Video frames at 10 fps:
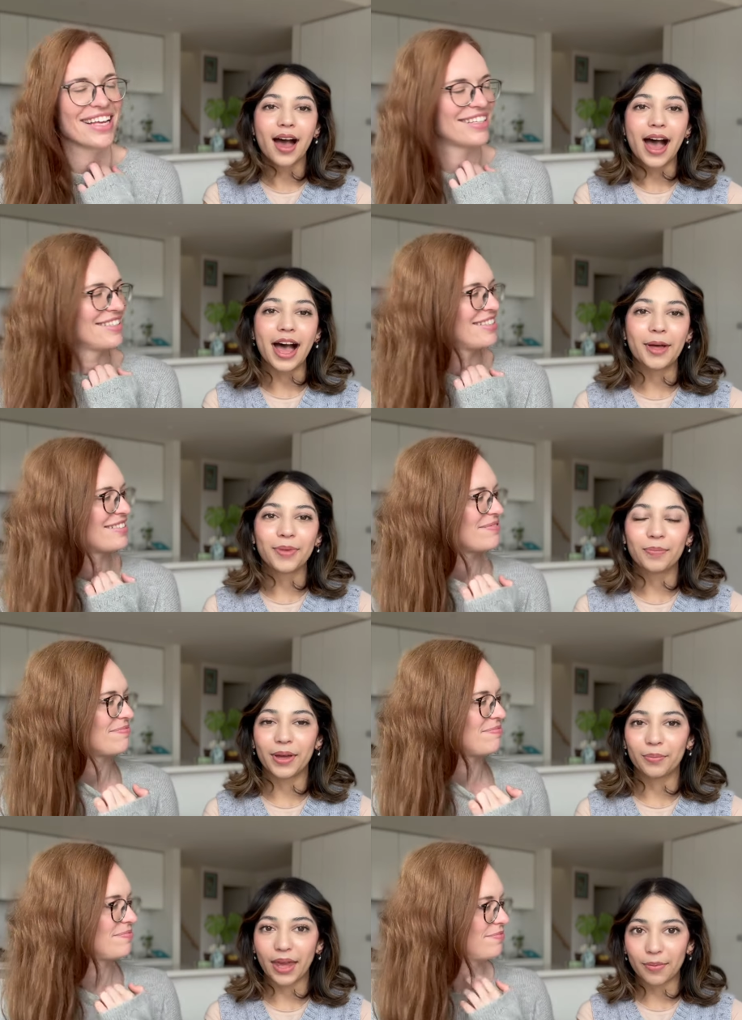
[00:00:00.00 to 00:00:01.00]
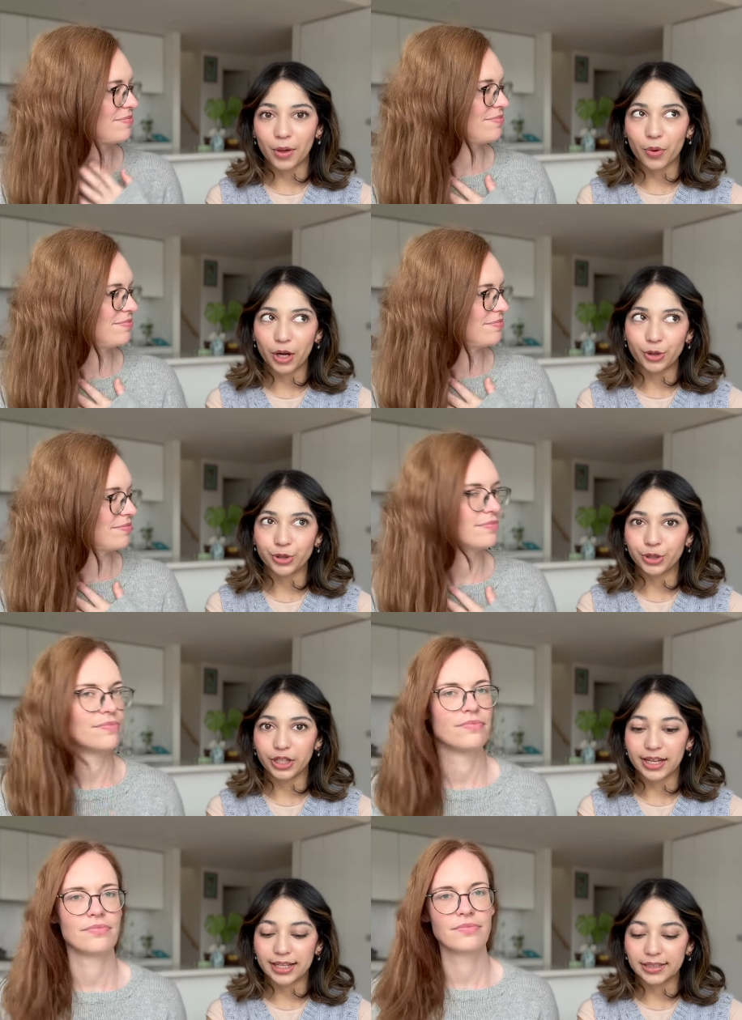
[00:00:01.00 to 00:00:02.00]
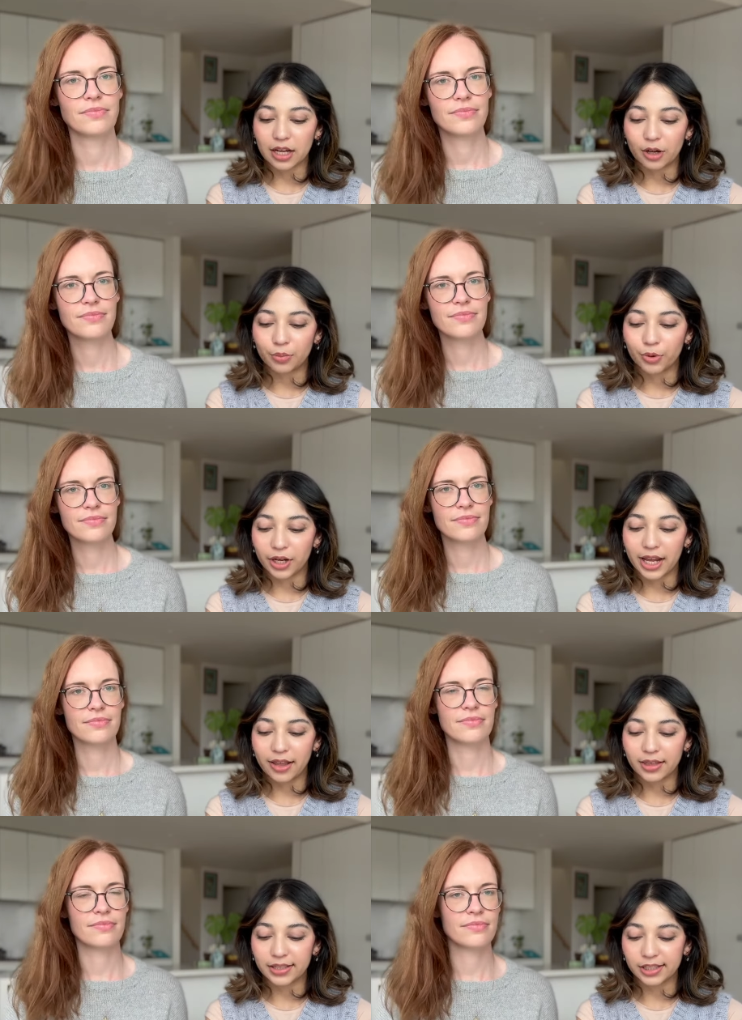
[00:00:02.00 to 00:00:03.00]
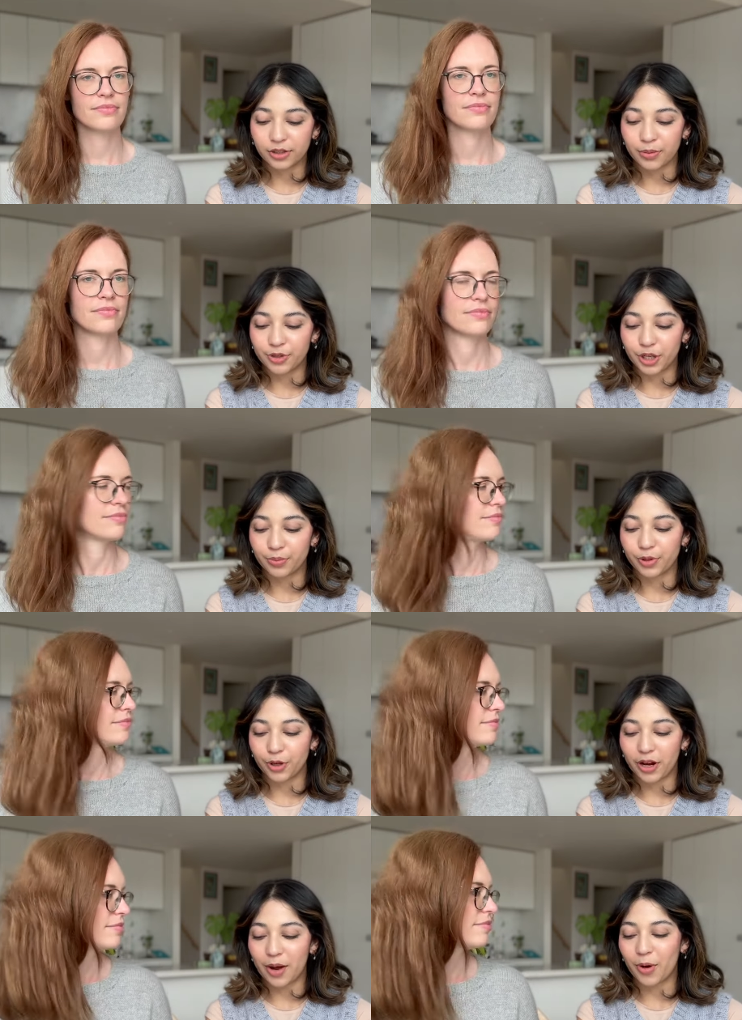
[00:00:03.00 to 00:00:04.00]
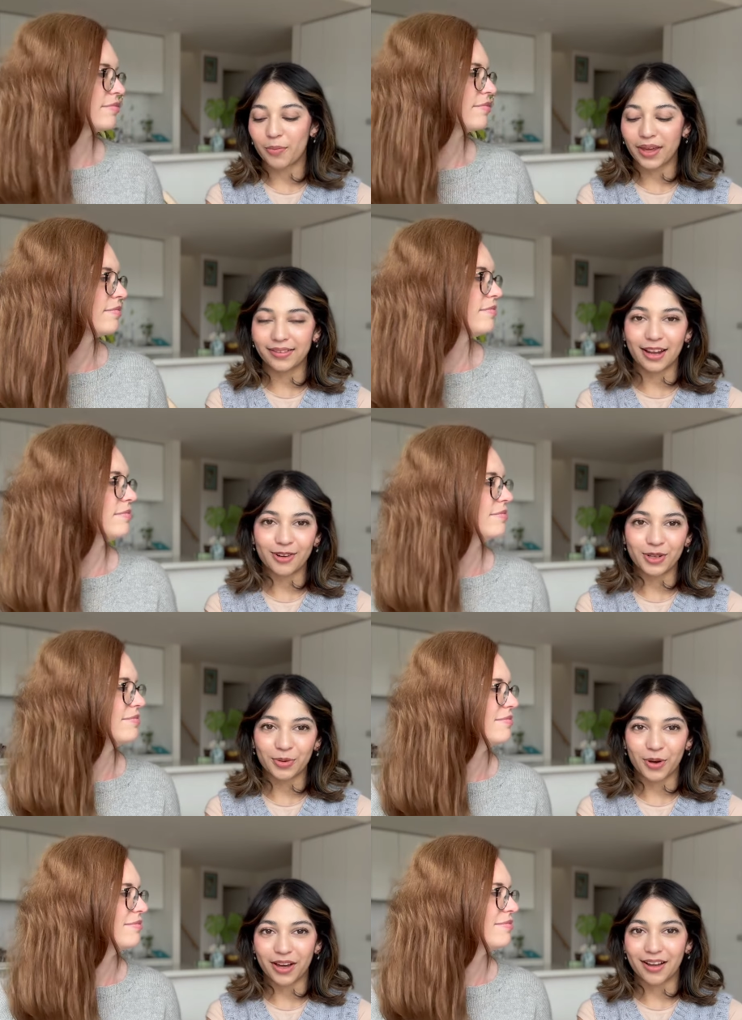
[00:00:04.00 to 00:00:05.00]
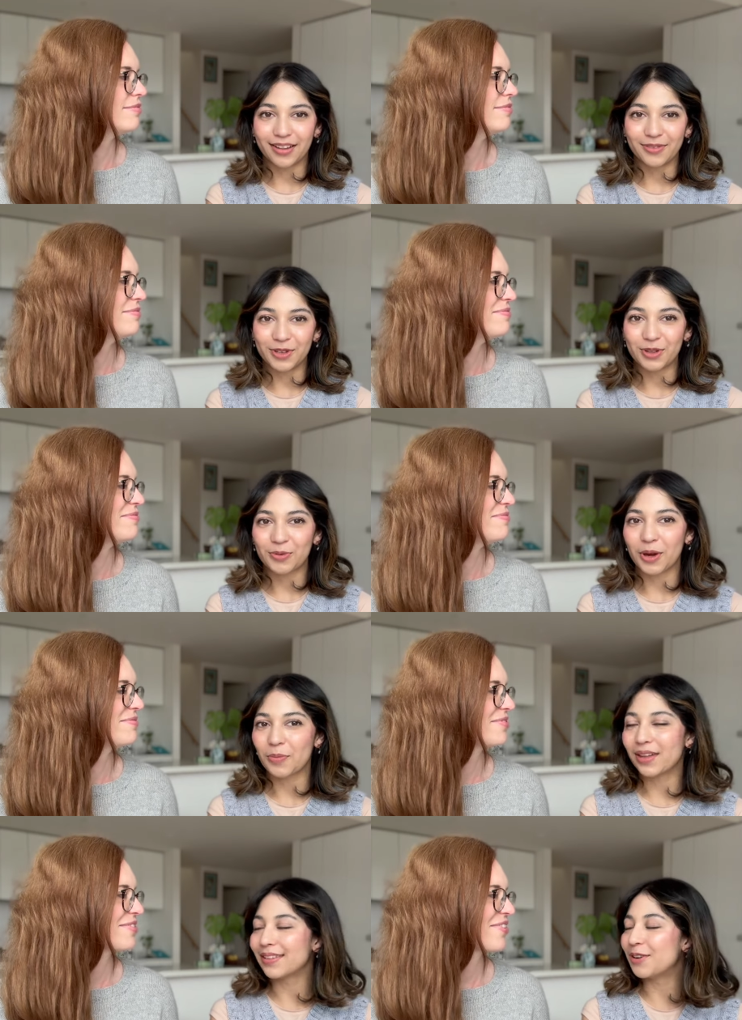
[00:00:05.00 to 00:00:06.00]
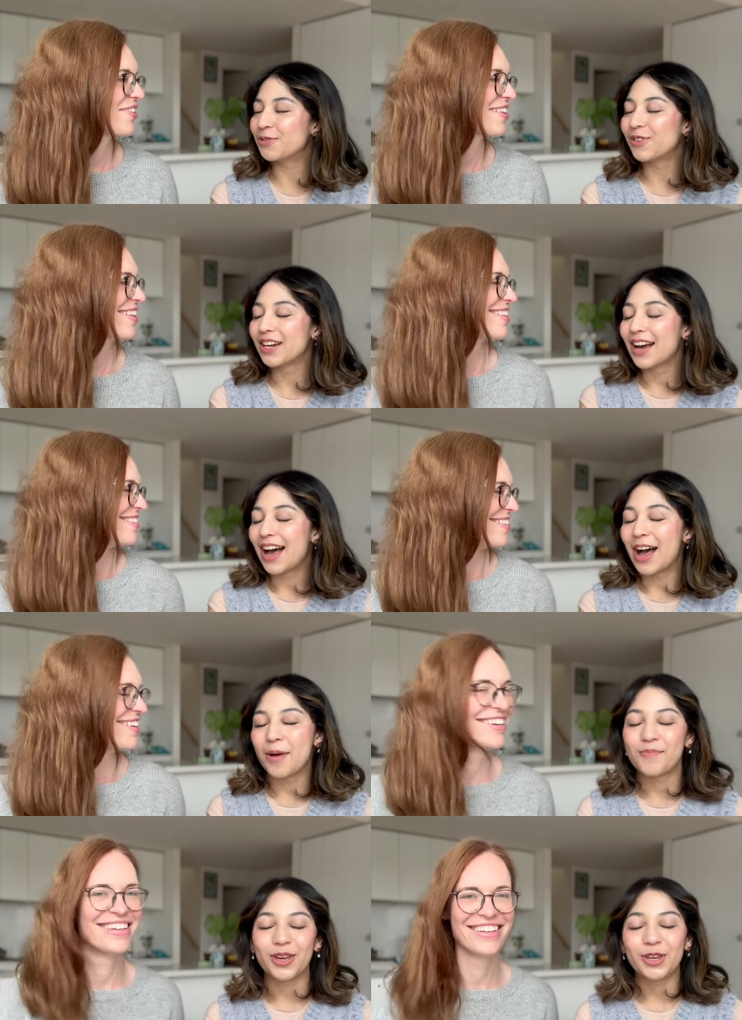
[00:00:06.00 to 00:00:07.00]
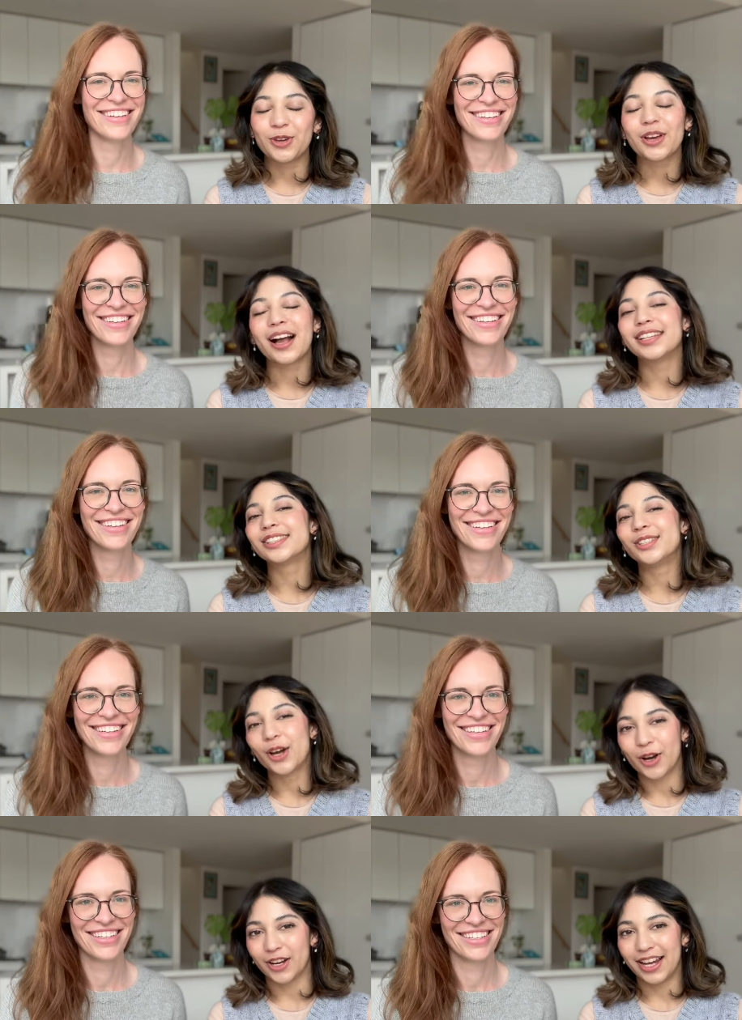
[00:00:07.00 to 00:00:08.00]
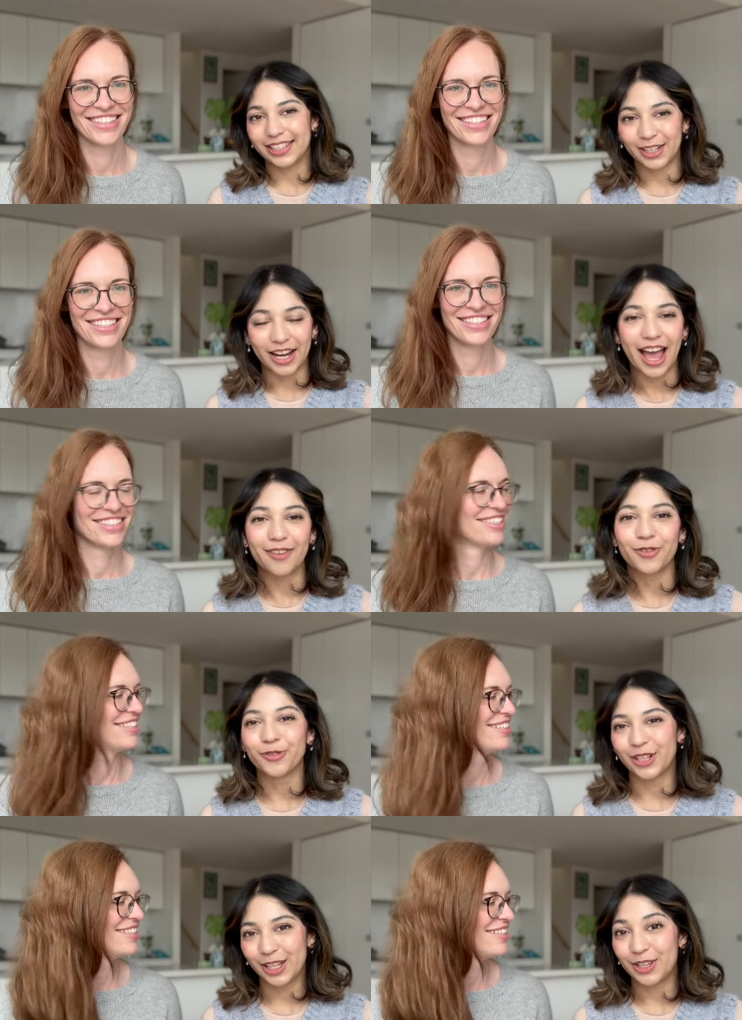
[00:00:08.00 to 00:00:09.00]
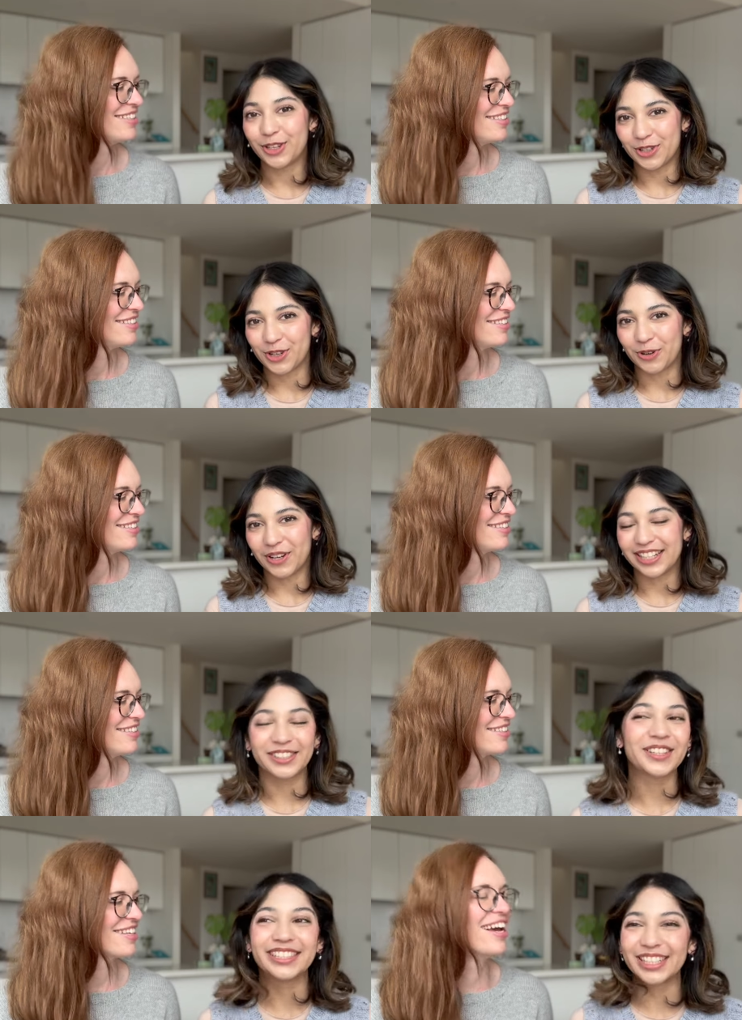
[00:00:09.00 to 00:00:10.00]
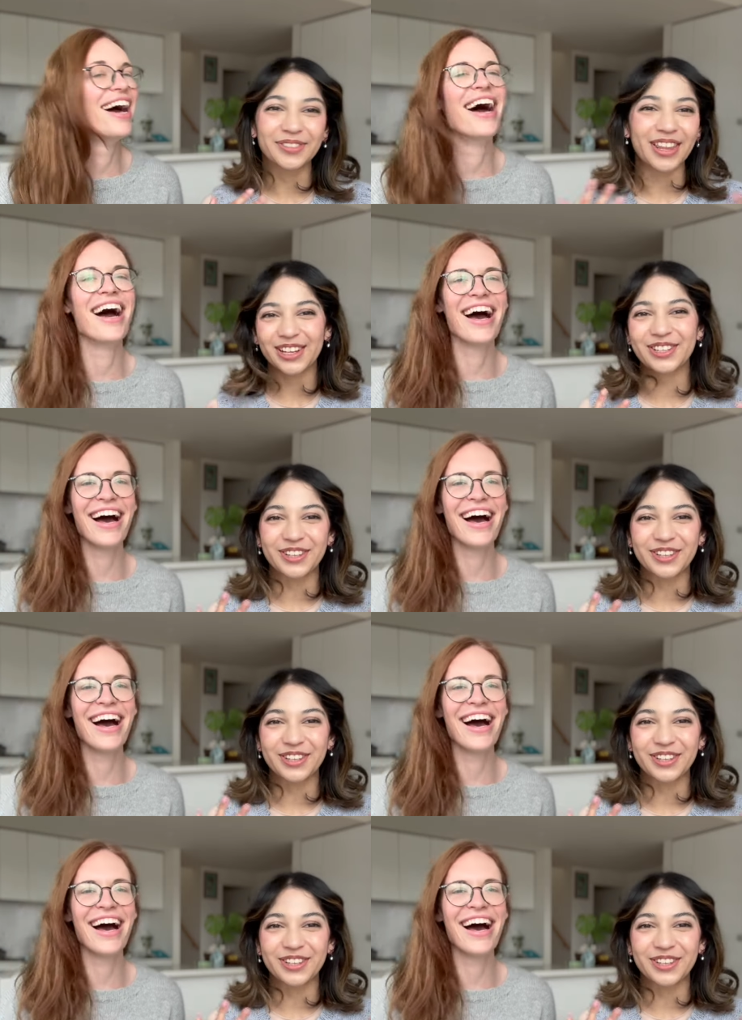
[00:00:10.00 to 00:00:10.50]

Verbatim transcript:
Speaker 1: um, but maybe what I'll do is I'll put it in the description below. I won't make Sarah do the work. I'll even do the work myself. Um, but you guys know it's going to have a really cute shoulder. So this is where the